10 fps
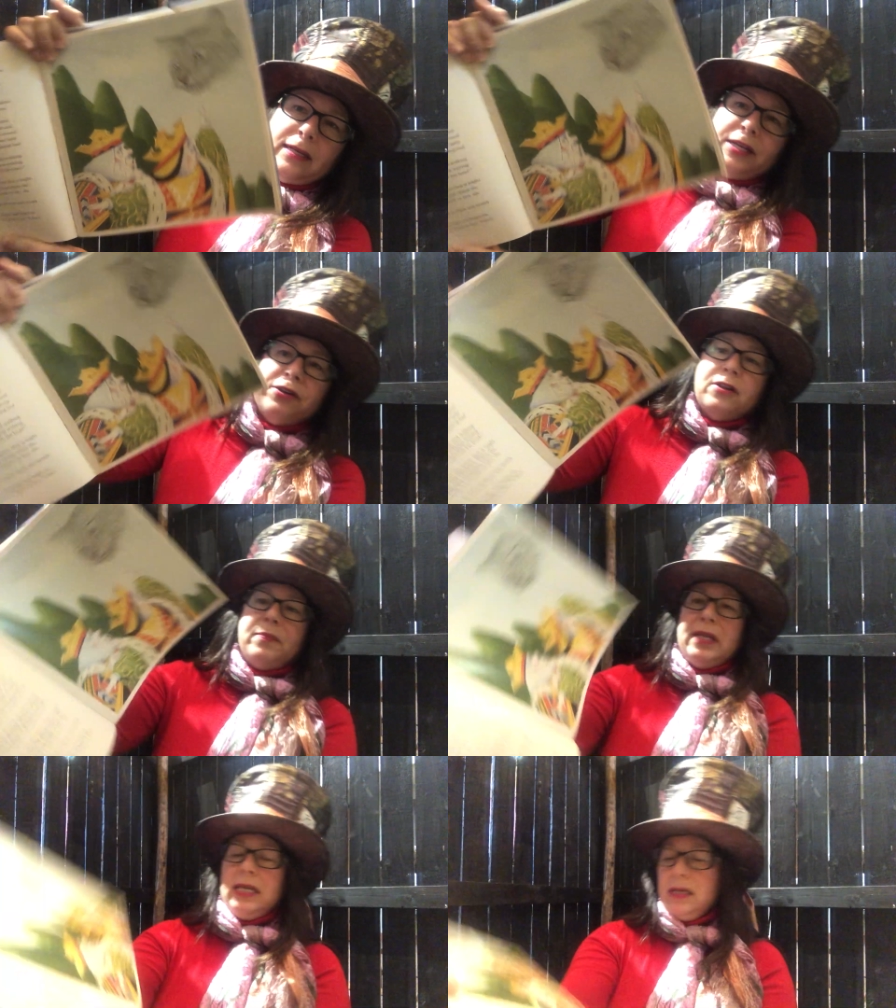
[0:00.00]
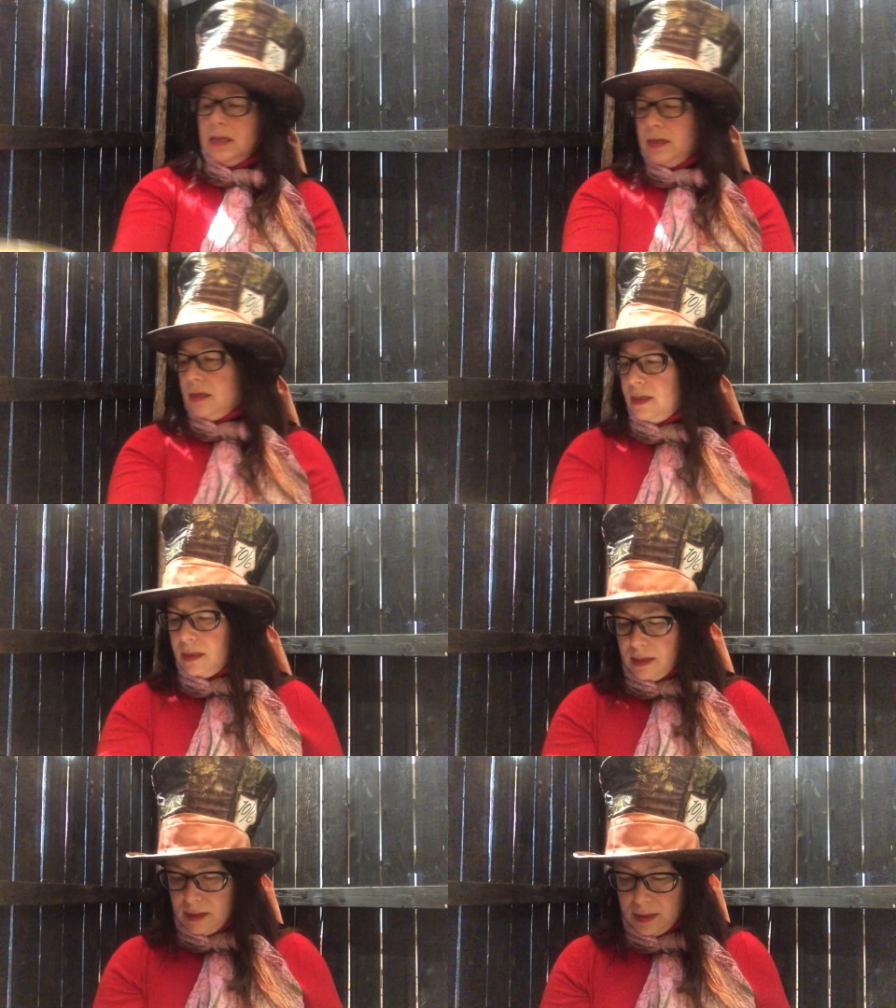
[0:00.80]
Here in a minute.
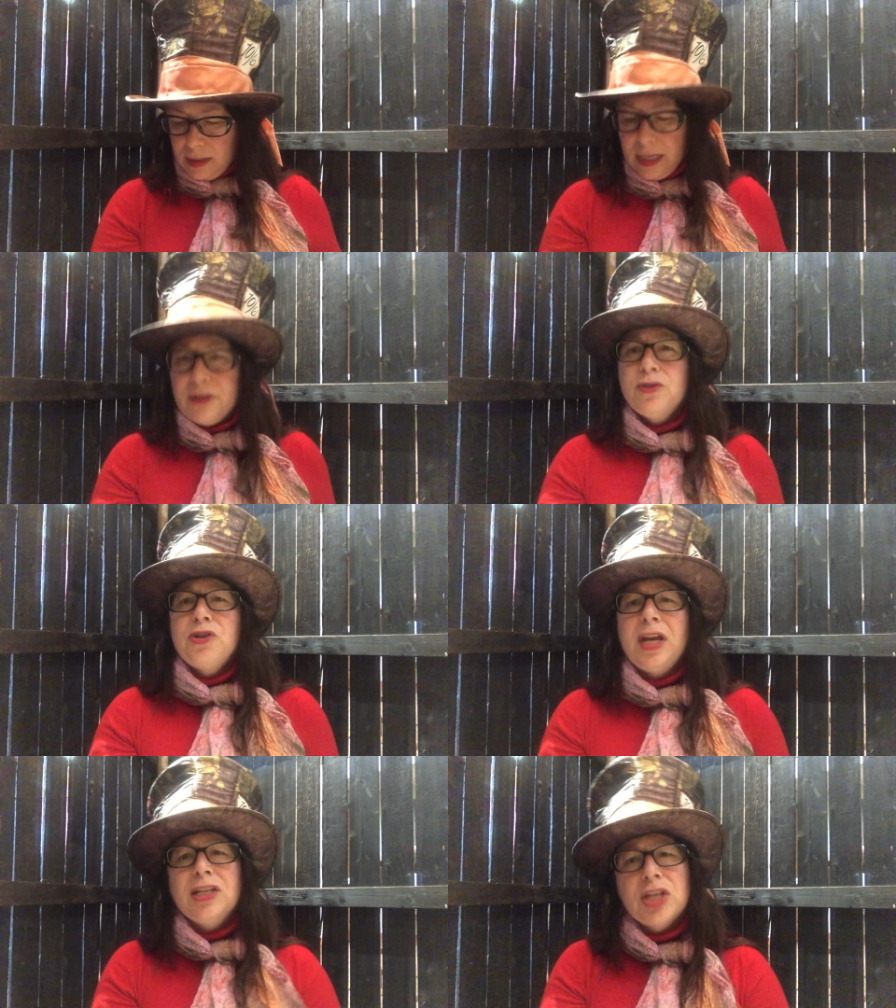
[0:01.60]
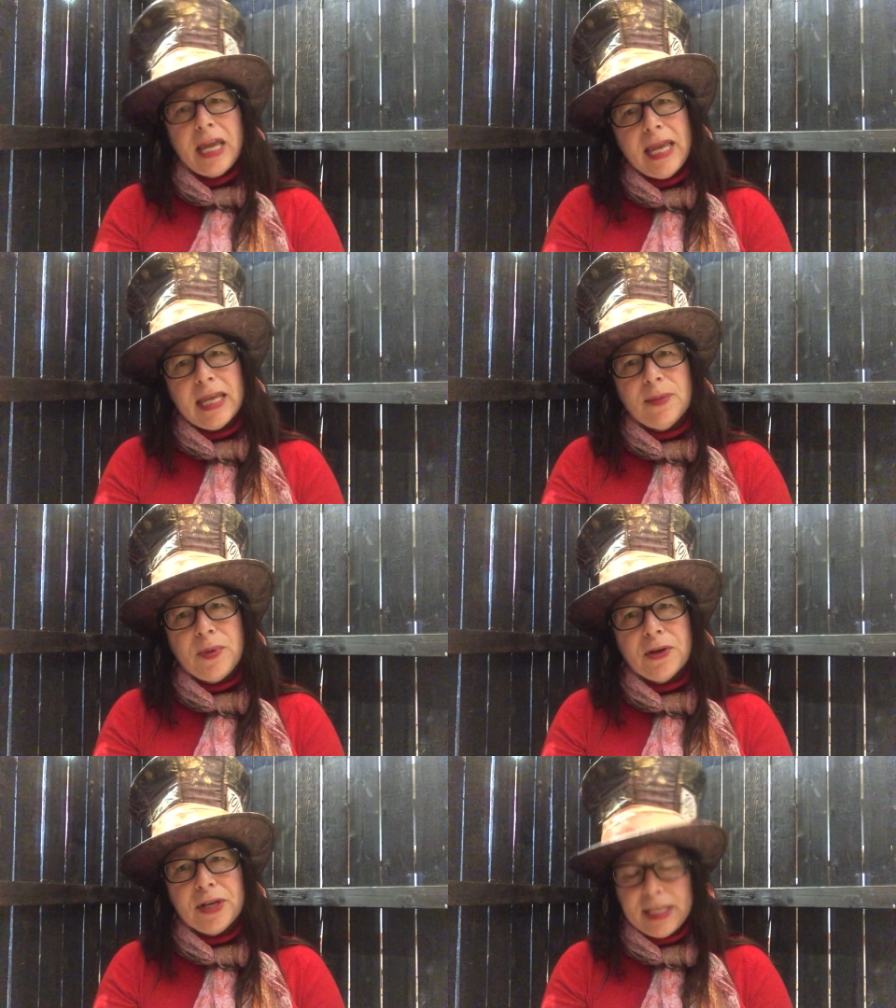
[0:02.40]
How strange, a head
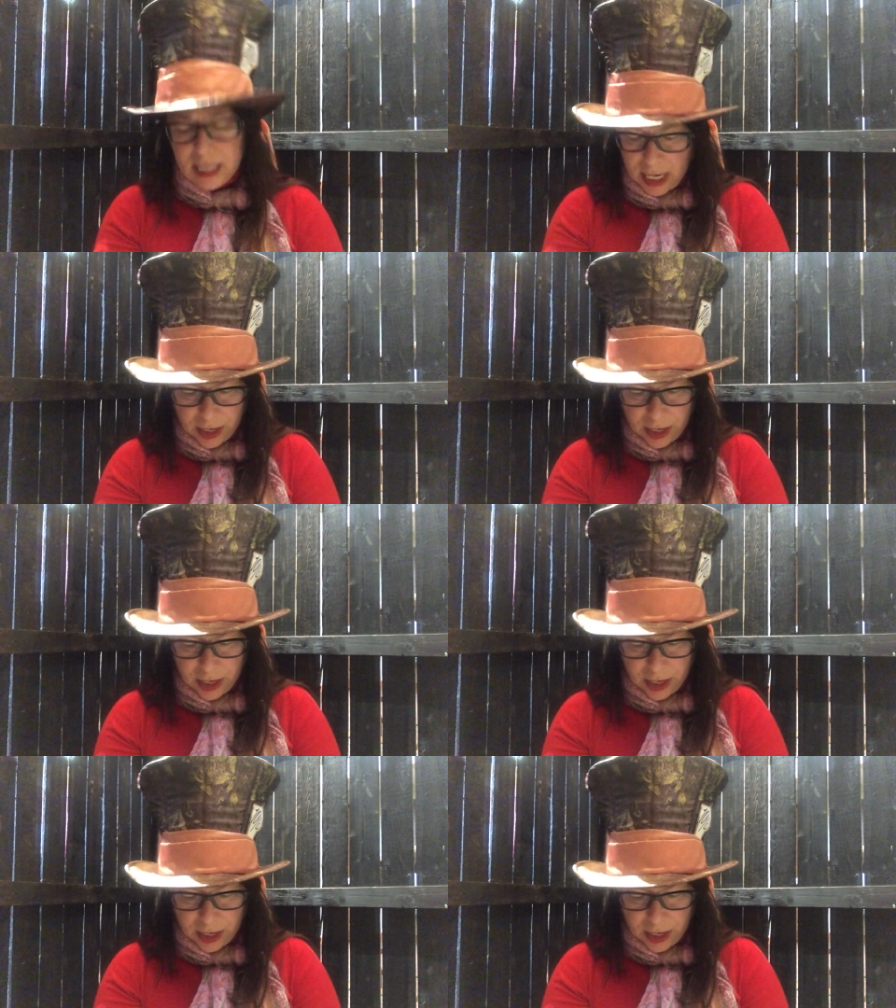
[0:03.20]
appearing in the